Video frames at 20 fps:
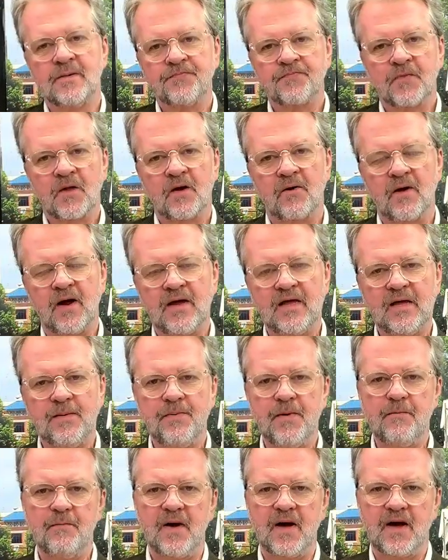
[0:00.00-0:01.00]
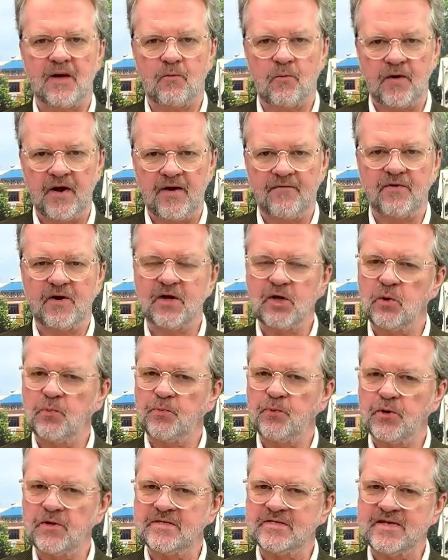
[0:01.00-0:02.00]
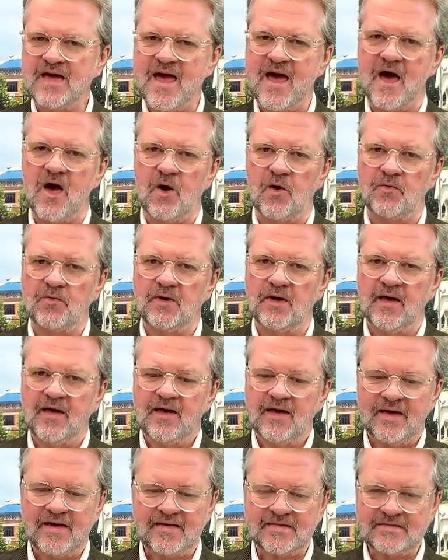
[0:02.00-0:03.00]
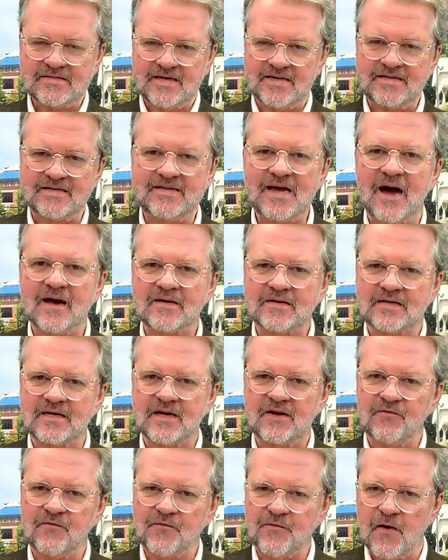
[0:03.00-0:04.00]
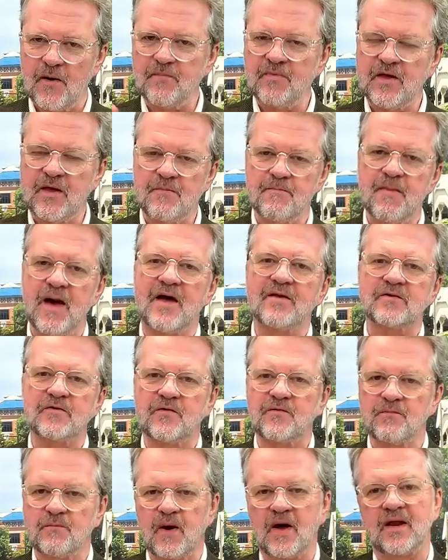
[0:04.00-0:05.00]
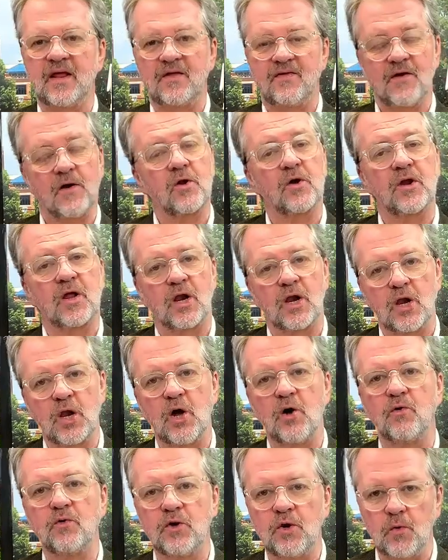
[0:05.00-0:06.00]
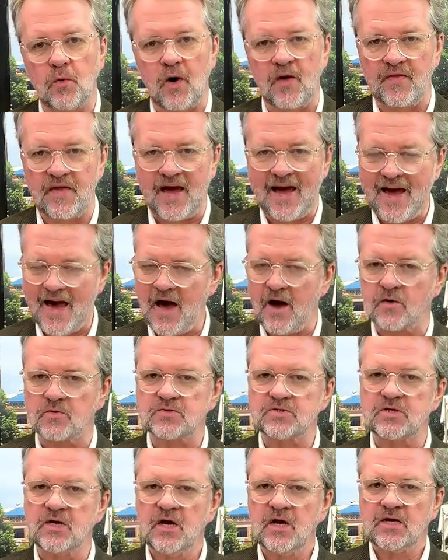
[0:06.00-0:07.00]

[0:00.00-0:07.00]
All right, keep in mind, whatever you put down is deducted from the amount of money they're going to loan you on the house.